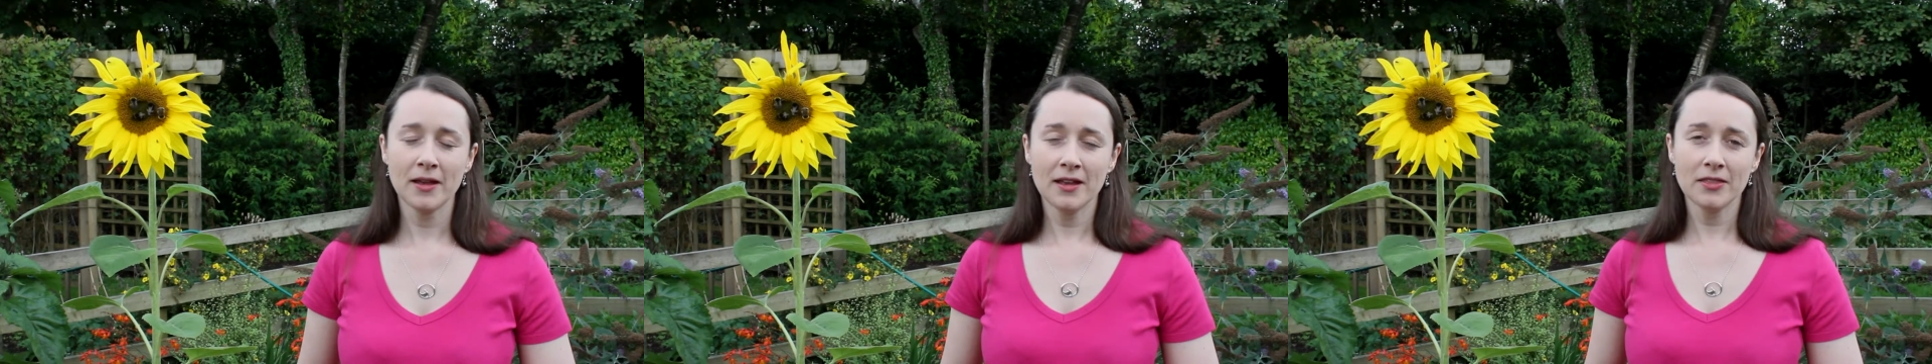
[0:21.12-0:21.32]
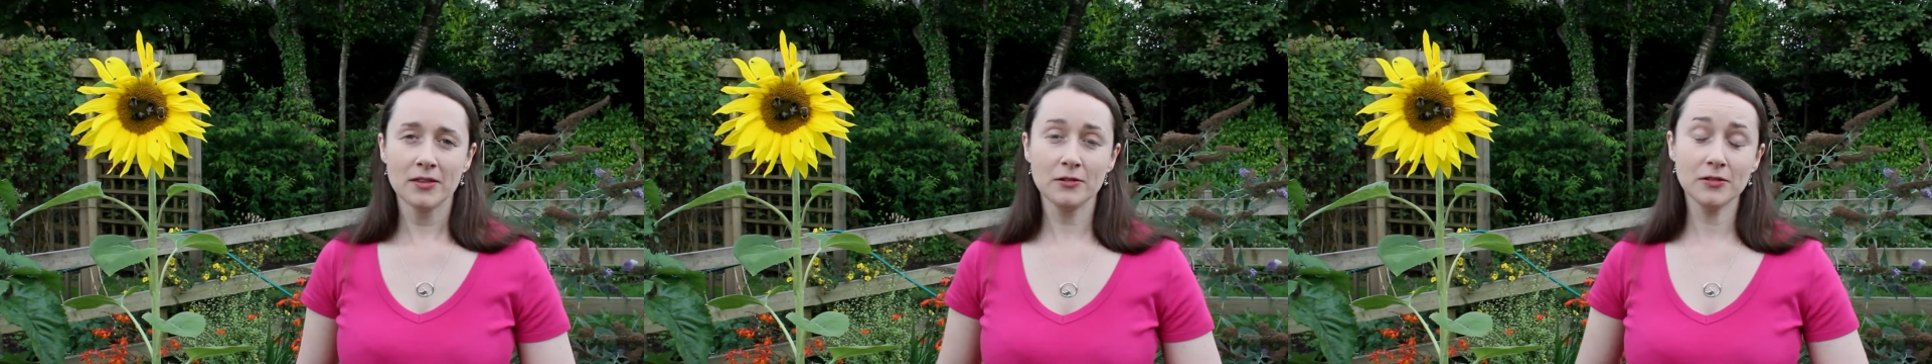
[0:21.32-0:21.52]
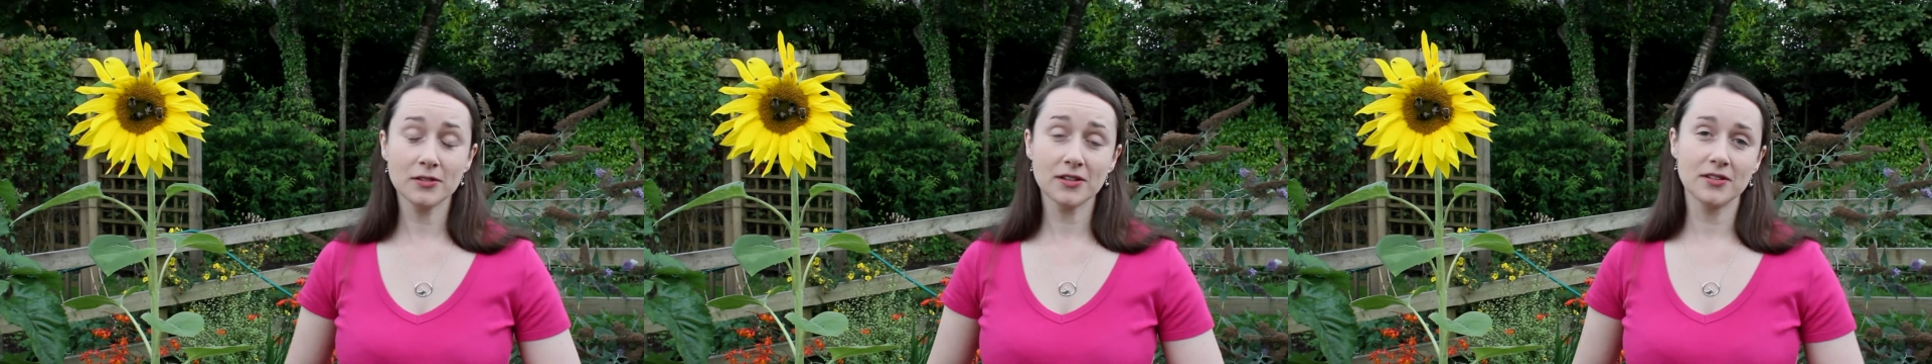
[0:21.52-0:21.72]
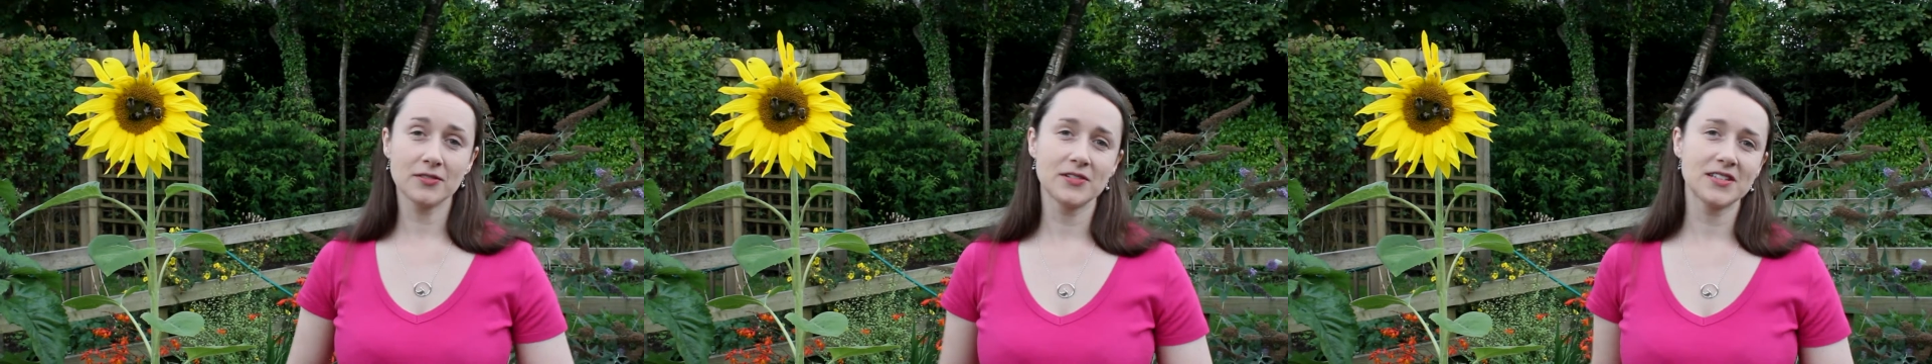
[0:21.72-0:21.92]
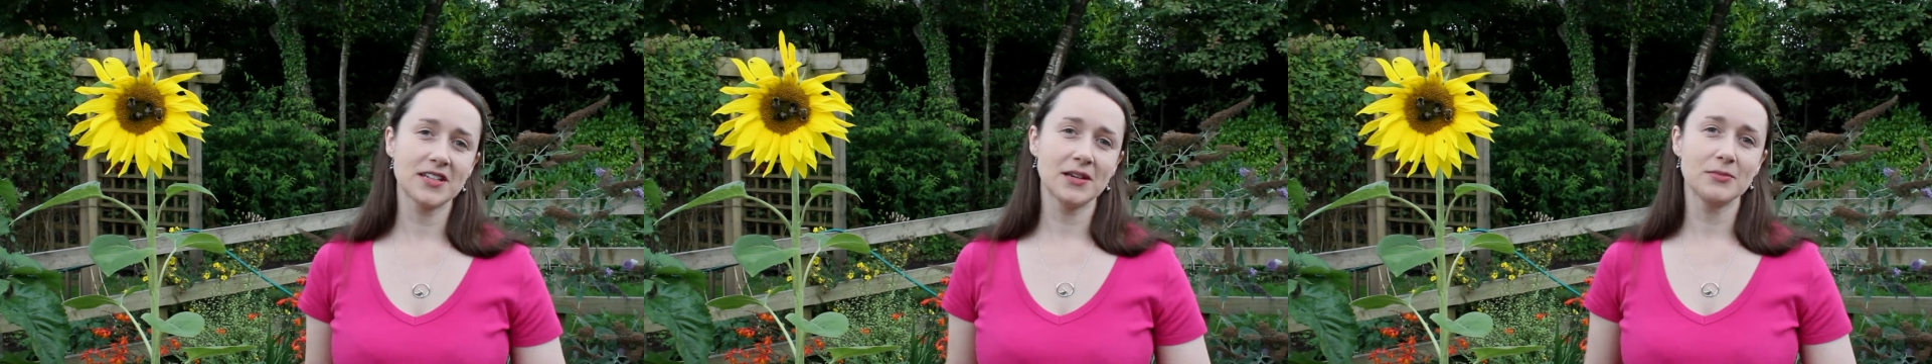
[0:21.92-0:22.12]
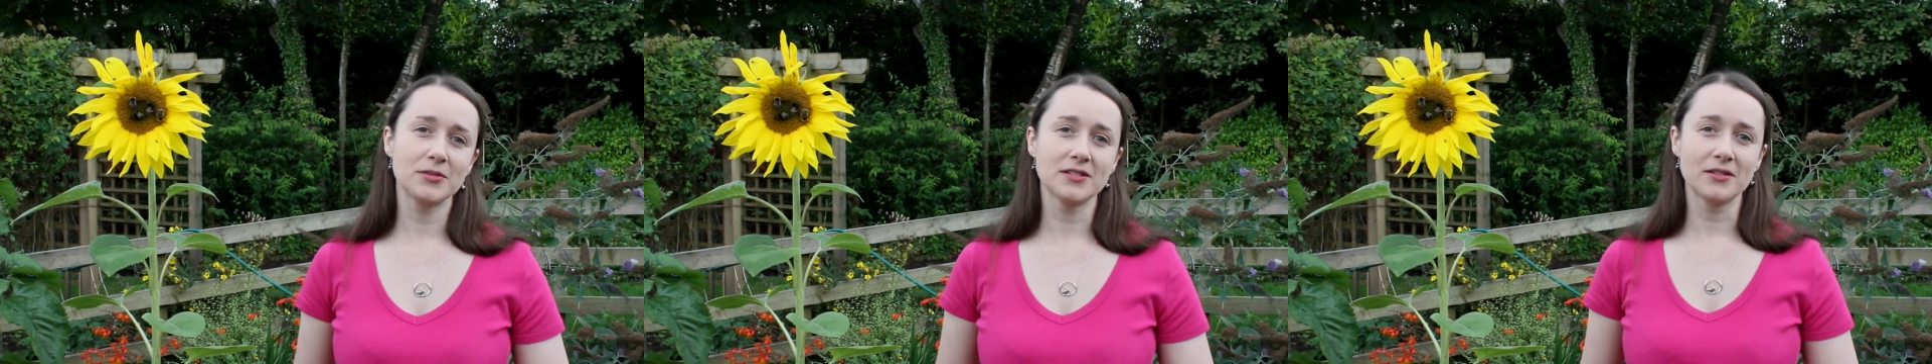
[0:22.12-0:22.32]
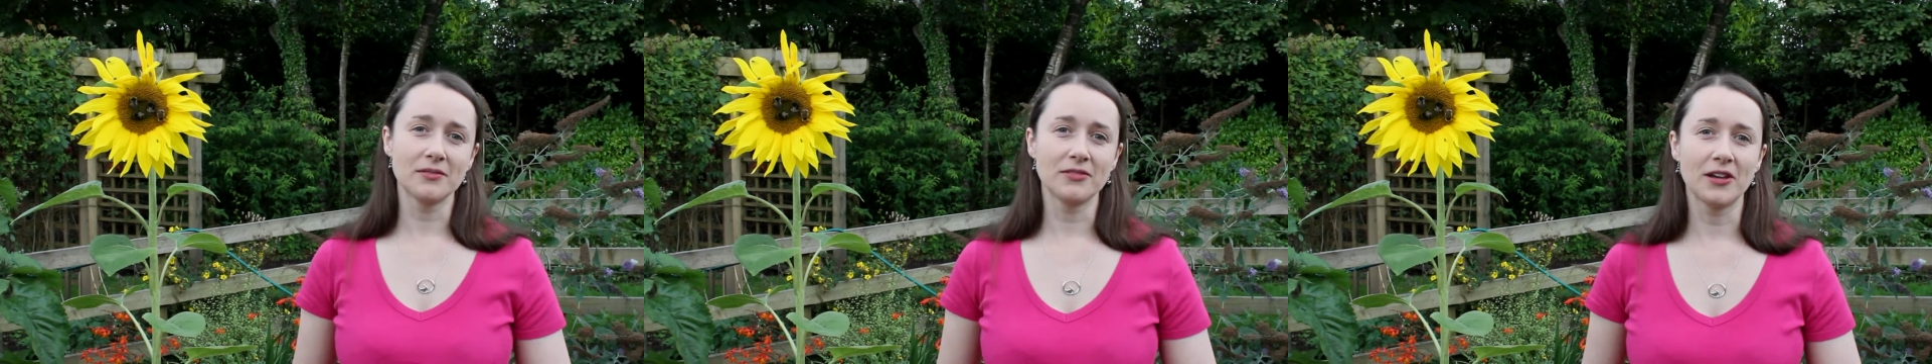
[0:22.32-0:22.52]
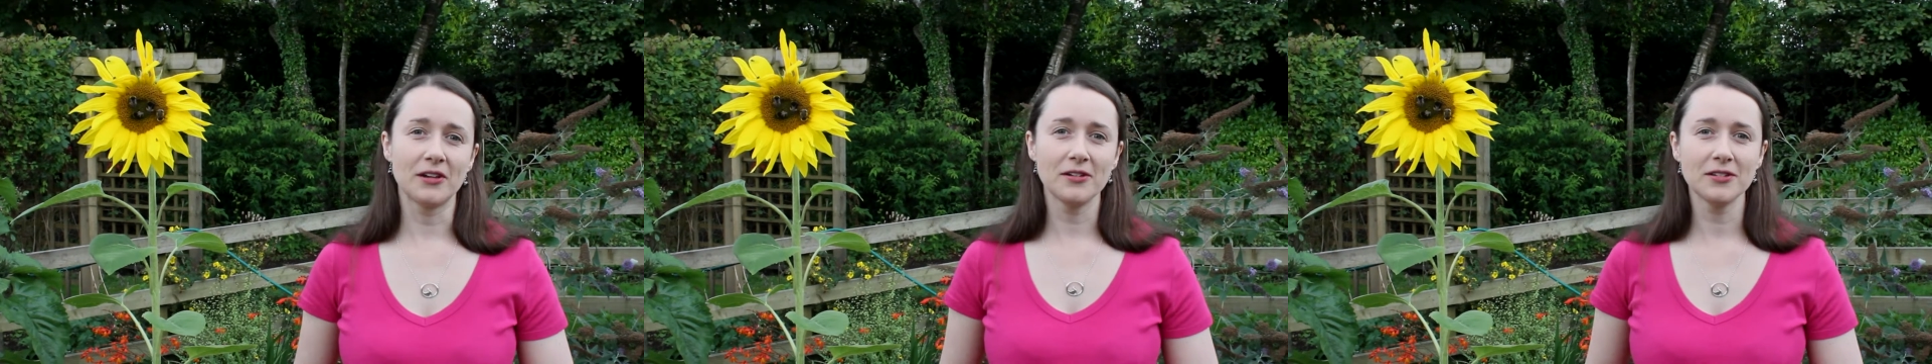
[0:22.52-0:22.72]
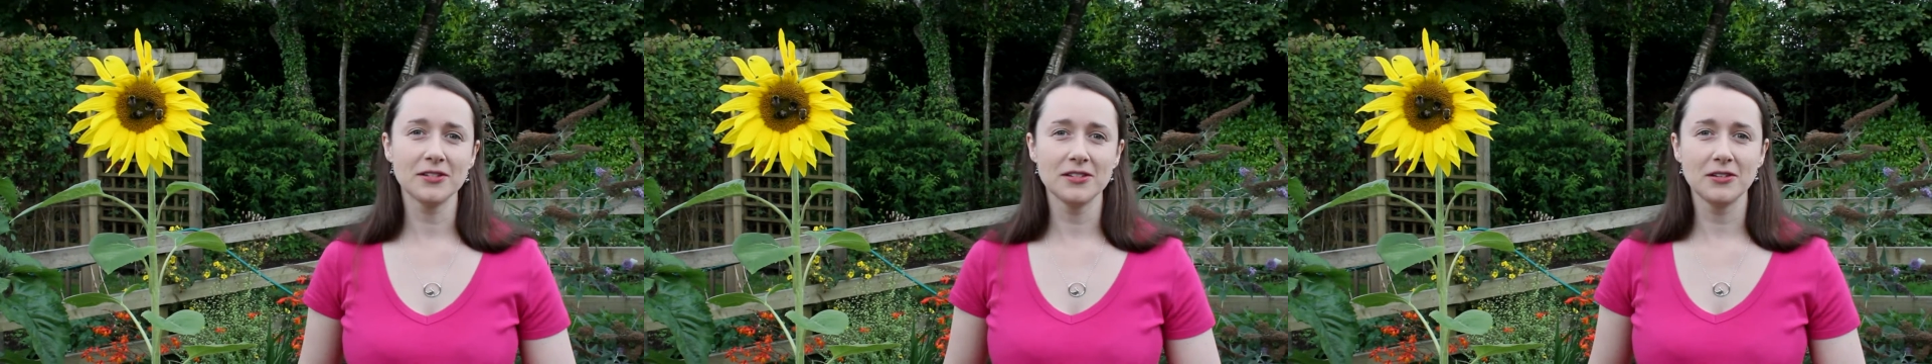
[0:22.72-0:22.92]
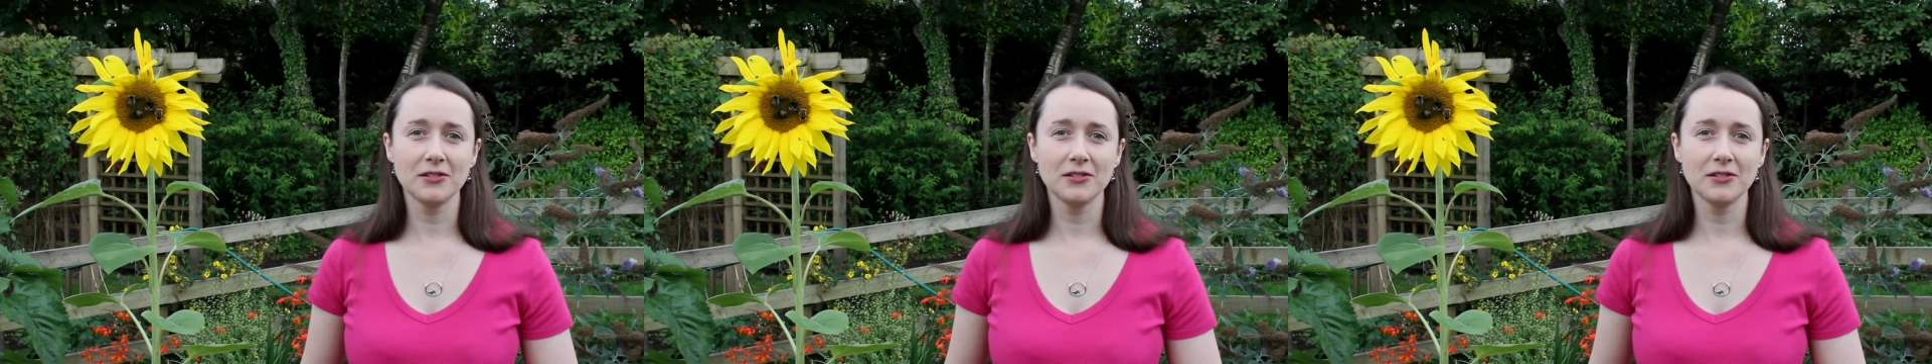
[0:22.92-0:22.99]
There are loads of different types of sunflowers.